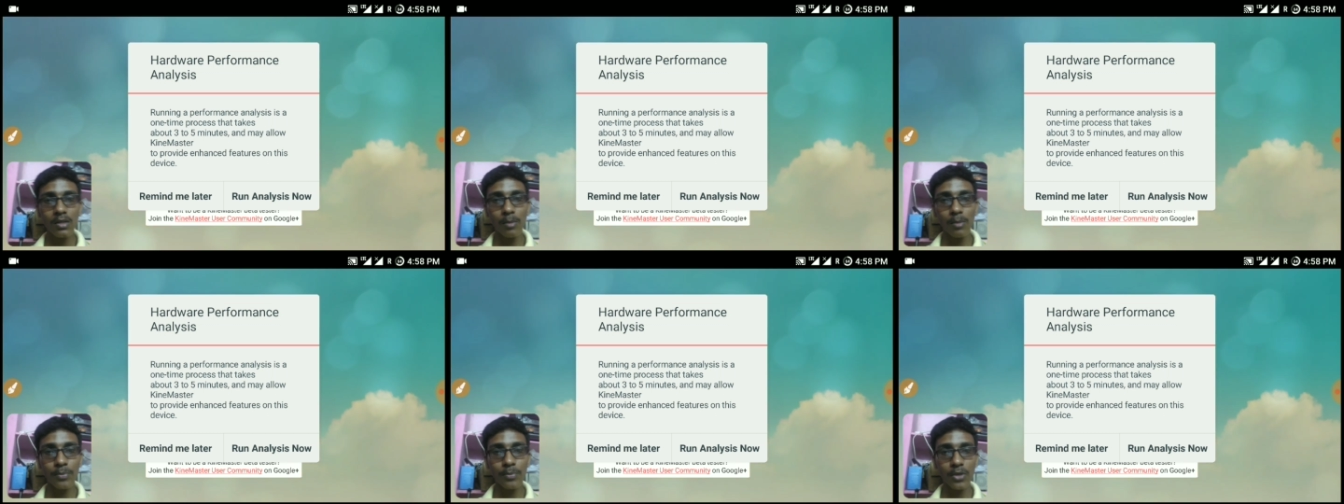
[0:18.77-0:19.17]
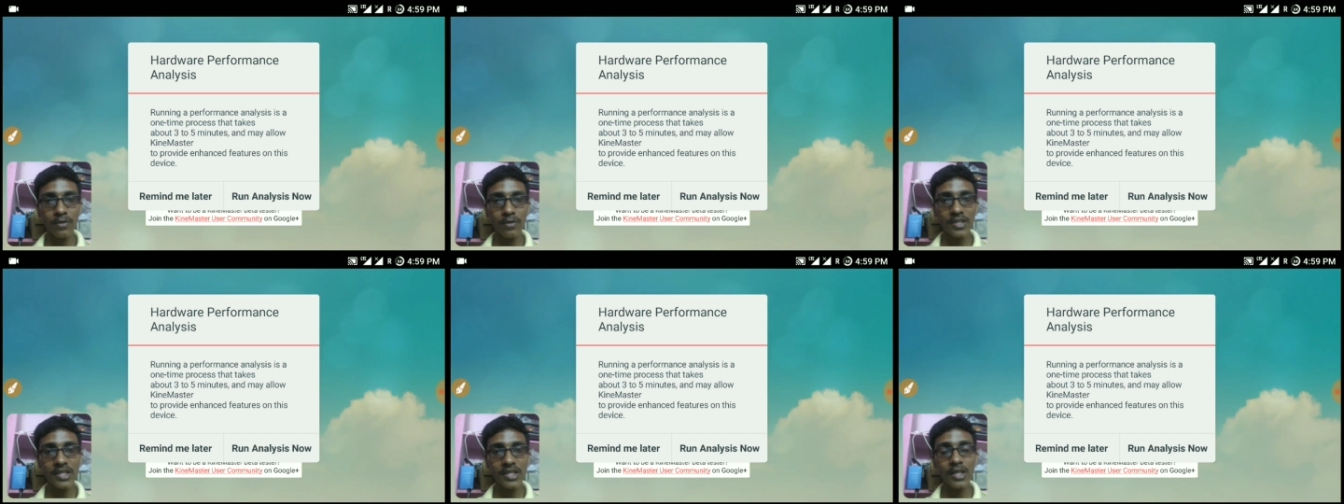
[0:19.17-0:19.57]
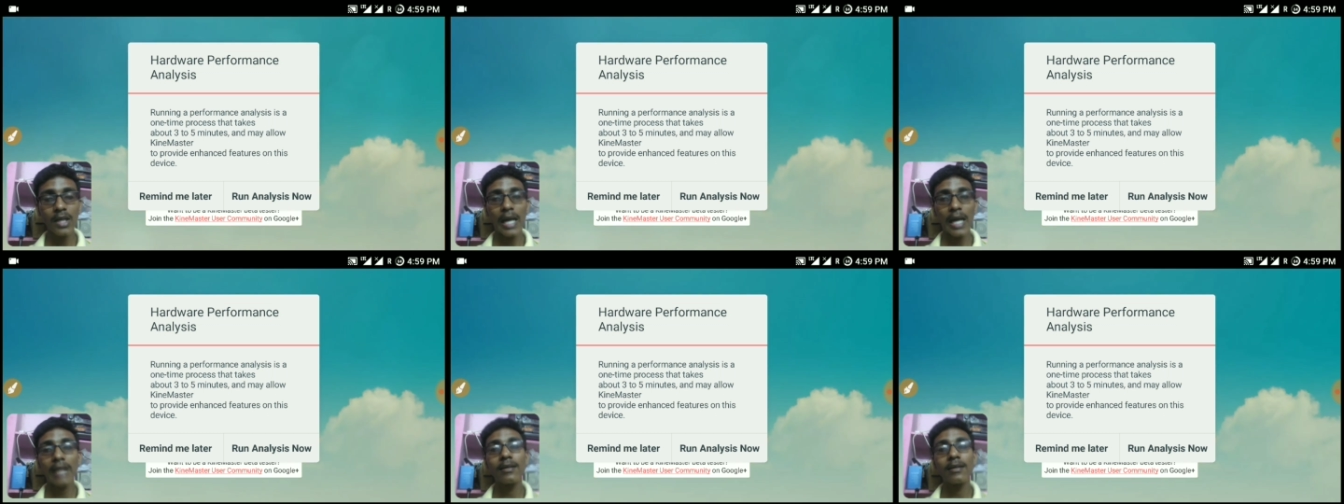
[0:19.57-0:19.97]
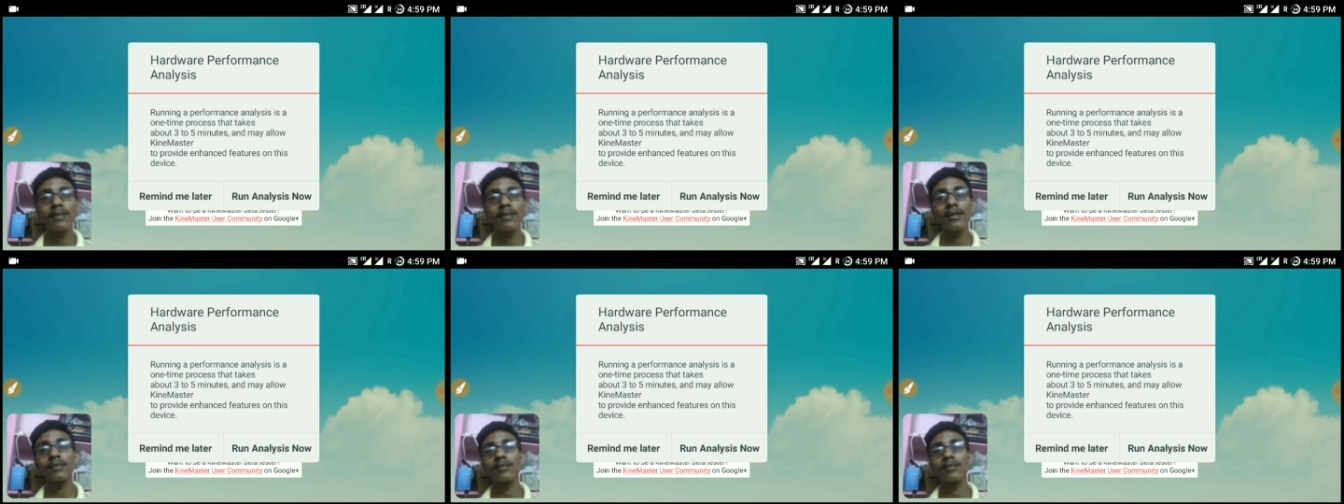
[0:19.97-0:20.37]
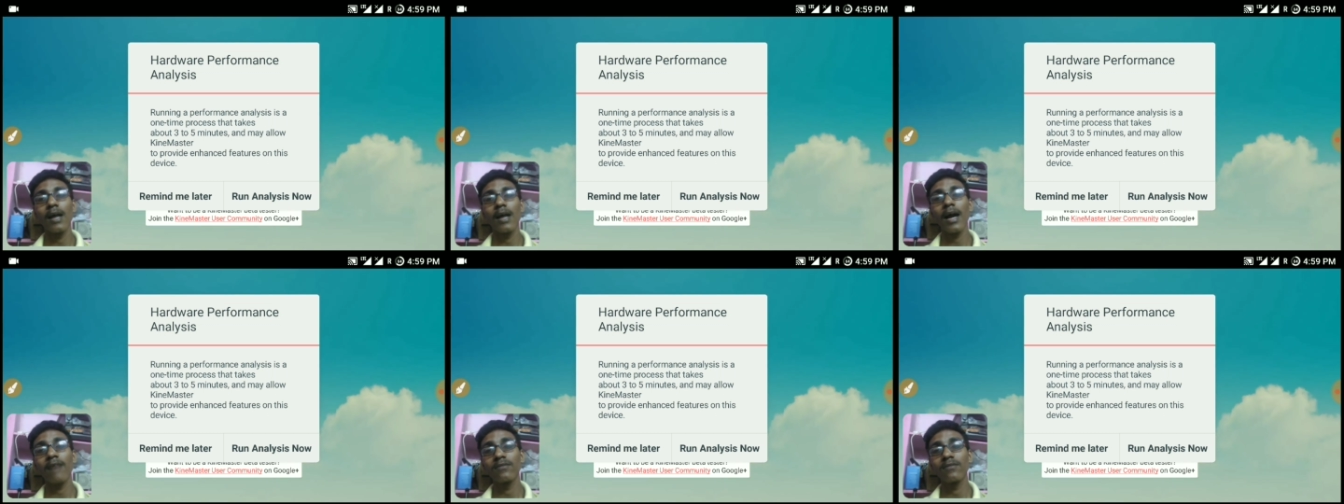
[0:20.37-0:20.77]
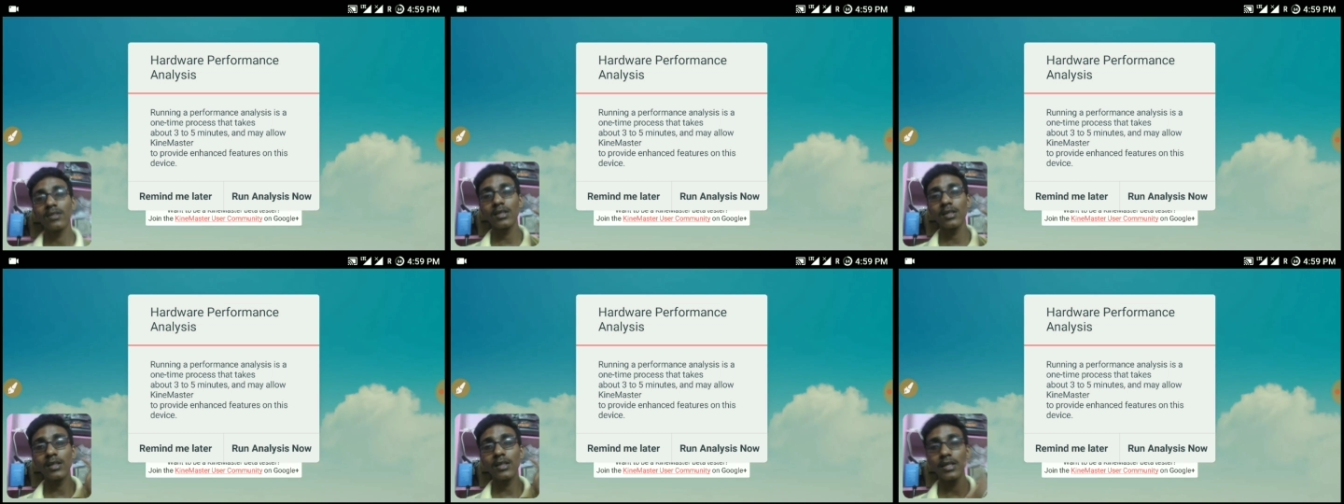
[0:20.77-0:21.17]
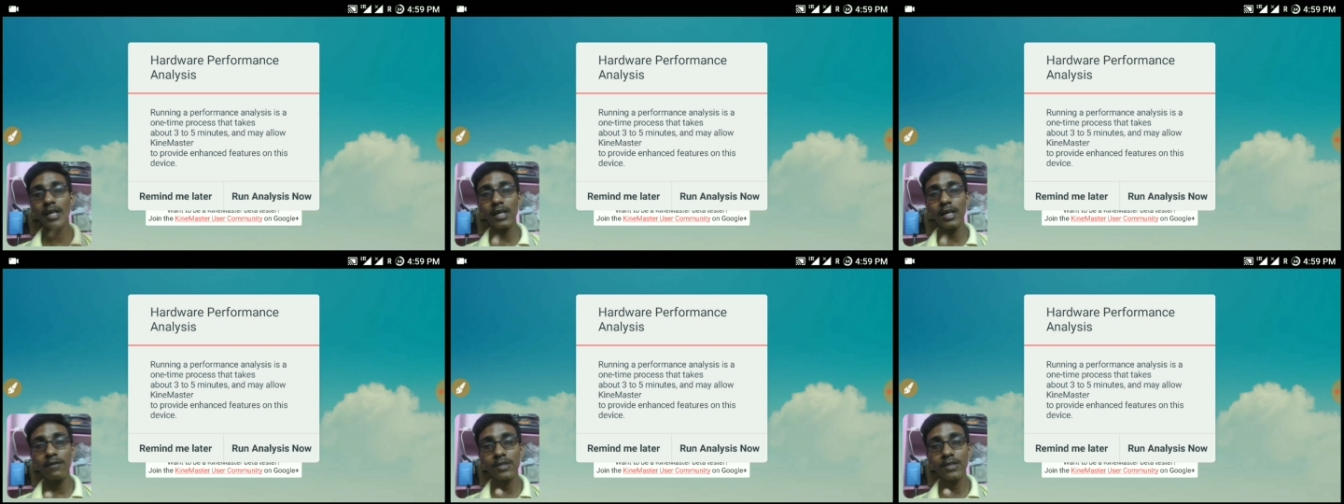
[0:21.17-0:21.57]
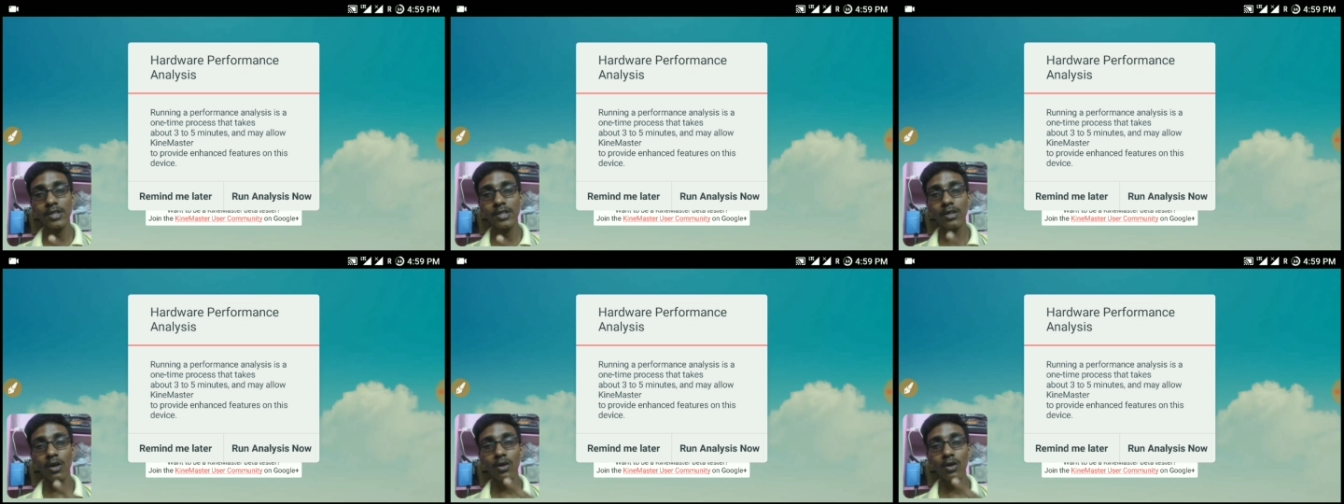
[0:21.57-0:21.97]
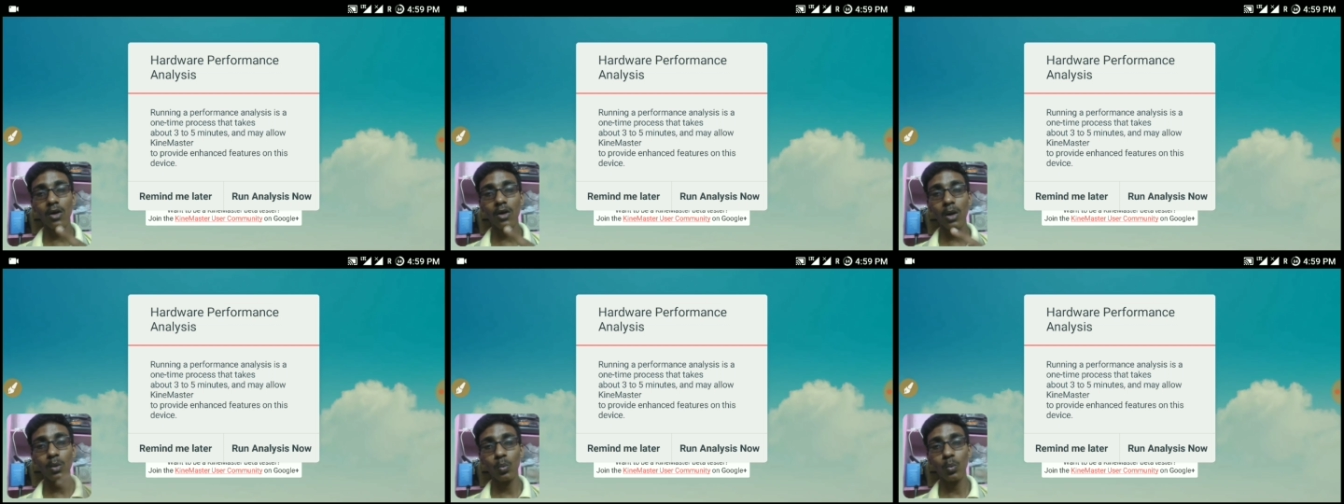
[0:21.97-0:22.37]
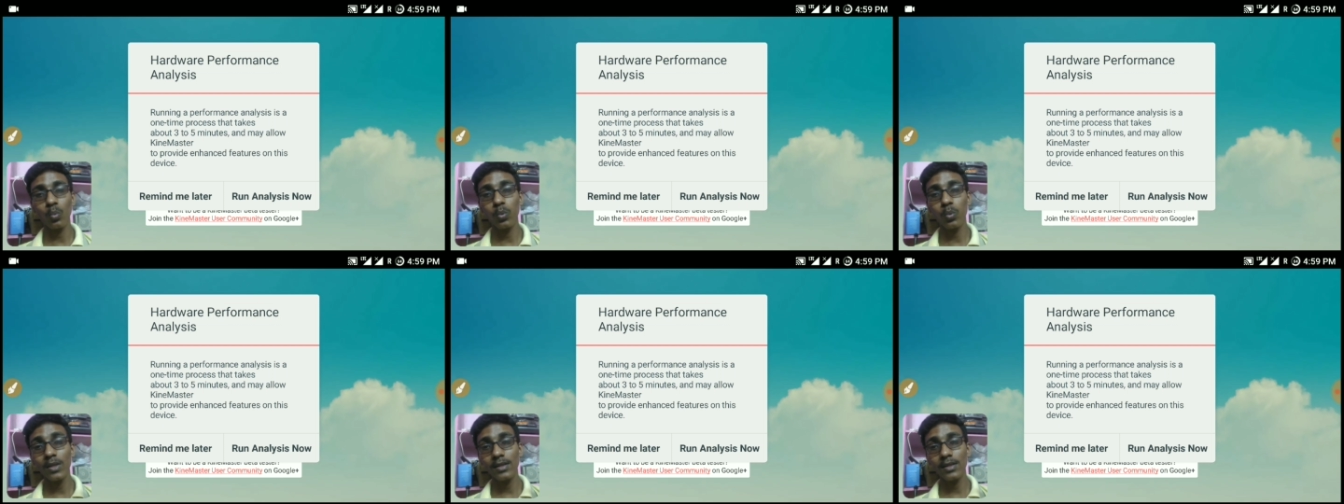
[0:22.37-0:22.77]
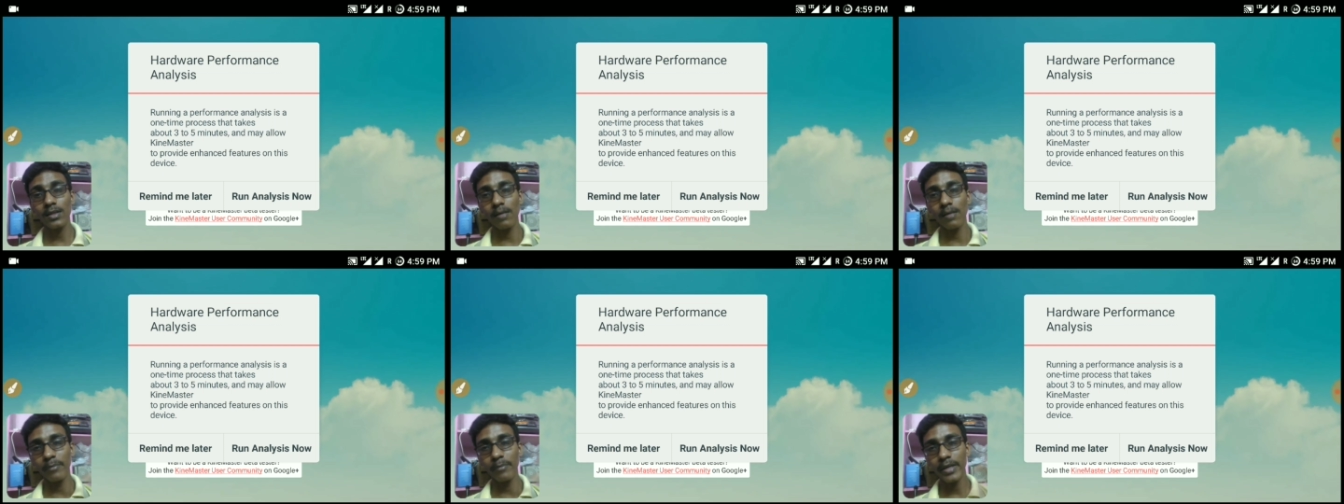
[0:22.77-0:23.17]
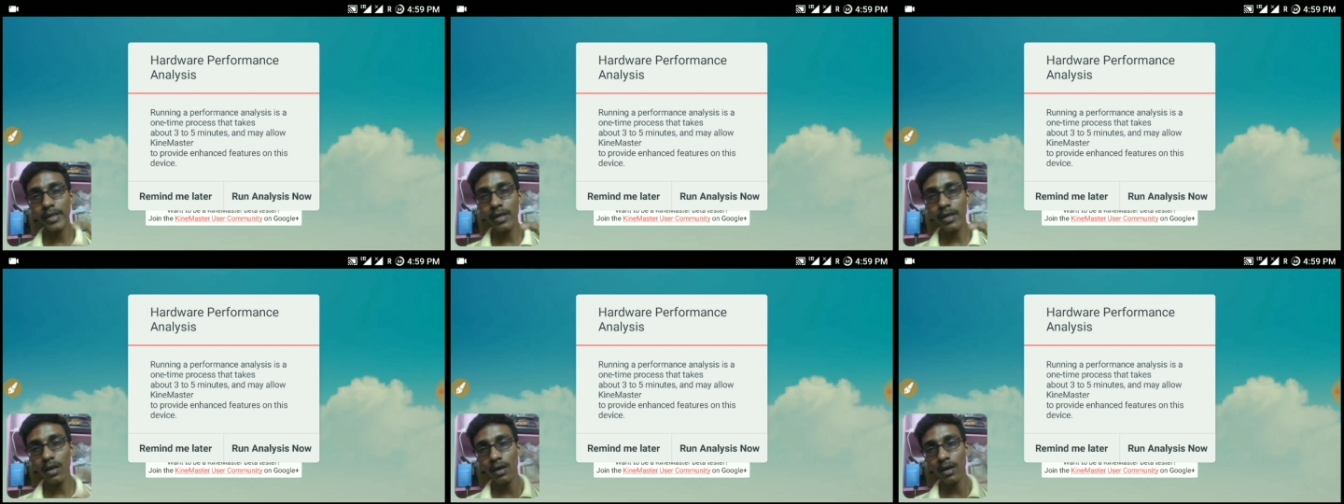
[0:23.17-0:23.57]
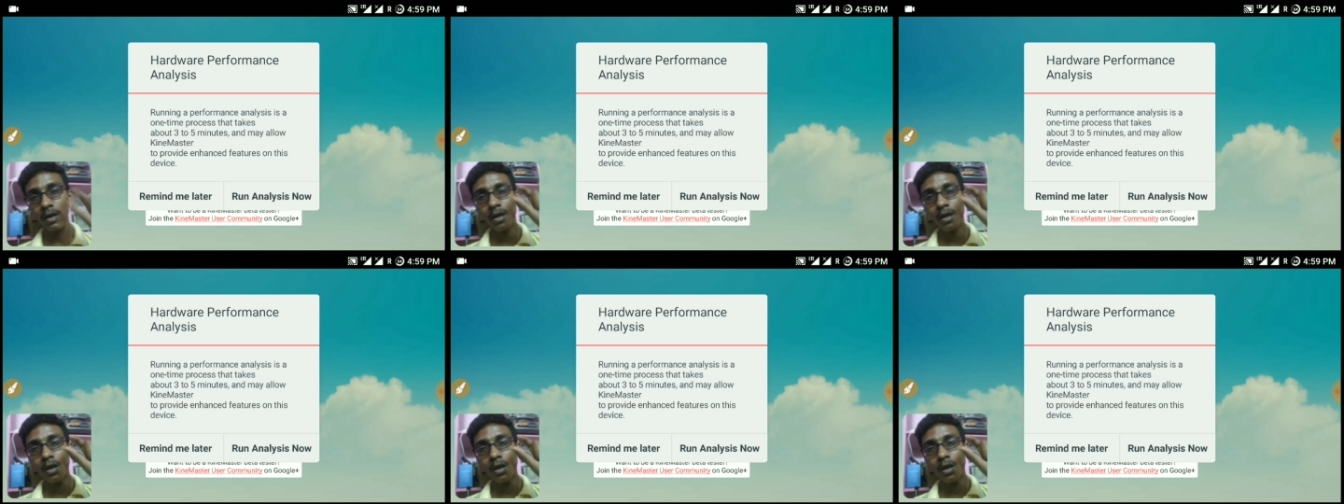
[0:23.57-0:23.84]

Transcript: the Pro version and it does have the layer version unlocked with the media